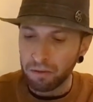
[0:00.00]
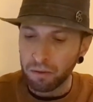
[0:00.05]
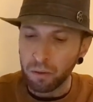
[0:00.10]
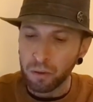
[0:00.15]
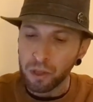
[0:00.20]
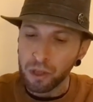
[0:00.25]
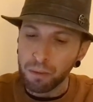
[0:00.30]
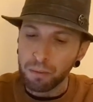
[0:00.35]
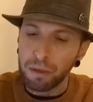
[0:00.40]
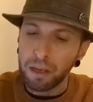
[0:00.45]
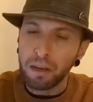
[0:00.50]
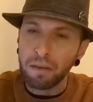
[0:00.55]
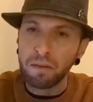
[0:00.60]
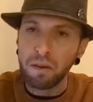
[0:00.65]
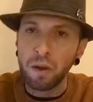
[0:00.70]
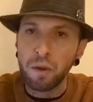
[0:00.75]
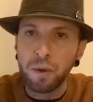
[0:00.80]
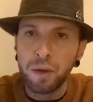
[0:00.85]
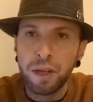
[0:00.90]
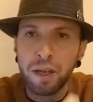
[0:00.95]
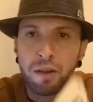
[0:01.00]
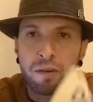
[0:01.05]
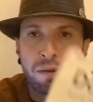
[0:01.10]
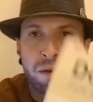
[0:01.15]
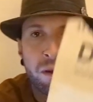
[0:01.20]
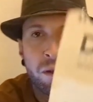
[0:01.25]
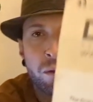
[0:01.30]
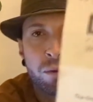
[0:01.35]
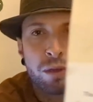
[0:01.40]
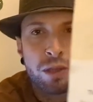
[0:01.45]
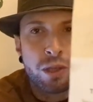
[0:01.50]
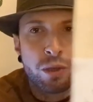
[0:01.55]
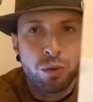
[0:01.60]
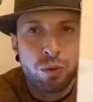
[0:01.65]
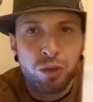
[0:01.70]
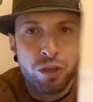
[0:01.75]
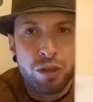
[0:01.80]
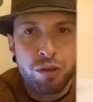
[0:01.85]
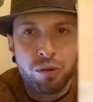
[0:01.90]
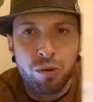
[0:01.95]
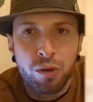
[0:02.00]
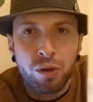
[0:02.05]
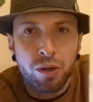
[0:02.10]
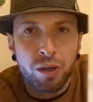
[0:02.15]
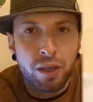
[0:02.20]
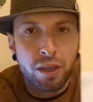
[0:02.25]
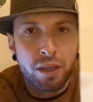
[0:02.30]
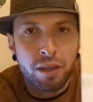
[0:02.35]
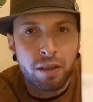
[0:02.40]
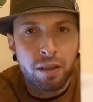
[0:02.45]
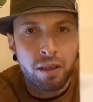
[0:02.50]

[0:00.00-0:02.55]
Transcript: Got some Cavolo Nero, it's called Yurok,